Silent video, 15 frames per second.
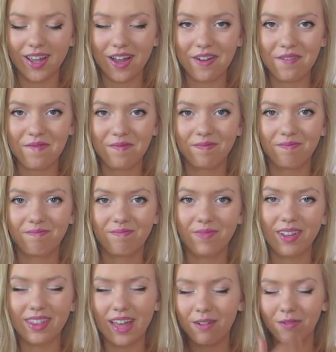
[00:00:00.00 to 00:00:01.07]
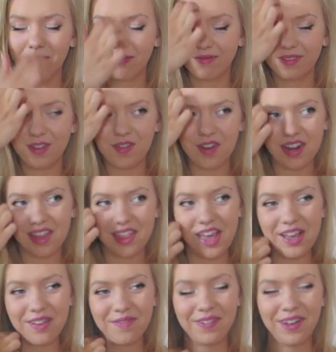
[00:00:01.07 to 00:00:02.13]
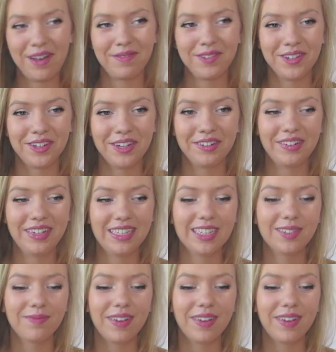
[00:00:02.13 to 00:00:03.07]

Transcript: But that won't do anything, but I'm still nervous.